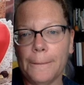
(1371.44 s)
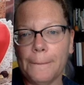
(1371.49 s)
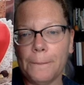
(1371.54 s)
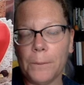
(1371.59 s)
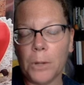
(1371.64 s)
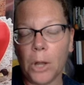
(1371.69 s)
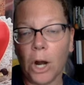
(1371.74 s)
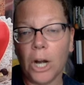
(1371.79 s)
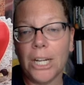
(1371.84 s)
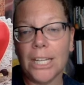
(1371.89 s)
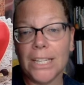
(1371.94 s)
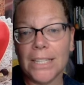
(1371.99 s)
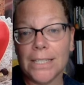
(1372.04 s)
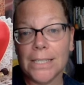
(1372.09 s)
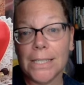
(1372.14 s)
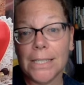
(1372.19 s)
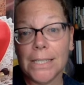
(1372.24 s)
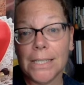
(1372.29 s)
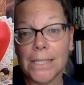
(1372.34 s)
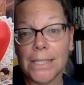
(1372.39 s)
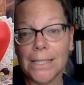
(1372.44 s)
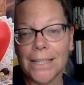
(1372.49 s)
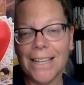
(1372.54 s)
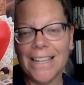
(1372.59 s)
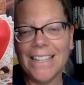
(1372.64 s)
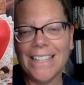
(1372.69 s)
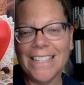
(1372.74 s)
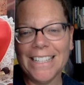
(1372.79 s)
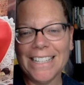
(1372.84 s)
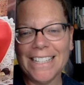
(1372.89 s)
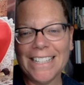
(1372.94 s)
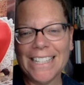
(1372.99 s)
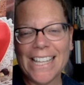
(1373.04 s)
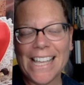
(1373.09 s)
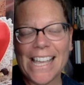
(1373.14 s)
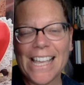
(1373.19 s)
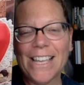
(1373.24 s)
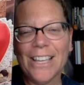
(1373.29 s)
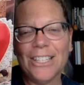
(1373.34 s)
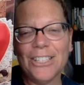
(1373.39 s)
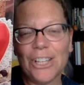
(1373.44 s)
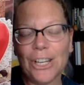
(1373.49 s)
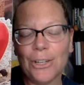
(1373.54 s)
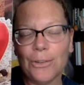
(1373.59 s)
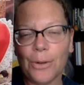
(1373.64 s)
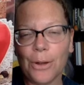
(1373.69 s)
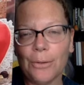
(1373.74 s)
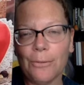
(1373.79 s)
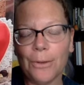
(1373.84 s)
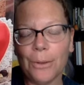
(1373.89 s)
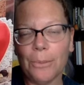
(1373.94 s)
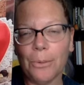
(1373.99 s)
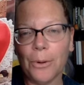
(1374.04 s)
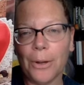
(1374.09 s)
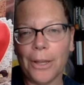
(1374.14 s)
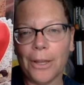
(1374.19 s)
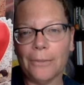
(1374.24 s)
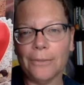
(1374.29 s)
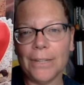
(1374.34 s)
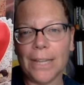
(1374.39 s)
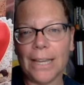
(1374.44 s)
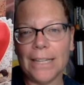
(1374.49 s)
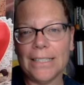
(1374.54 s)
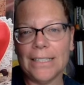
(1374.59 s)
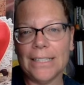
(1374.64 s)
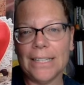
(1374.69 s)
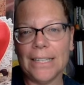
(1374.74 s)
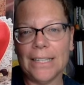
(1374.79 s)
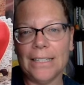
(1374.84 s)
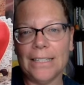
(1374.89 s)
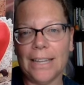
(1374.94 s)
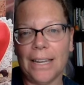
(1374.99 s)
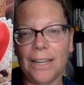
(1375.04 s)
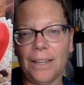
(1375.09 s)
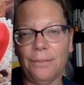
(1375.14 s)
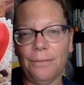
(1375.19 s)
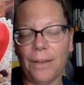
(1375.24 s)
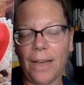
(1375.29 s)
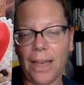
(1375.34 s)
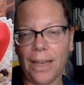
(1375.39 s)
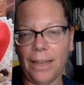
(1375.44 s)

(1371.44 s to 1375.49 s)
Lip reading: Gardens, January, February of 1995.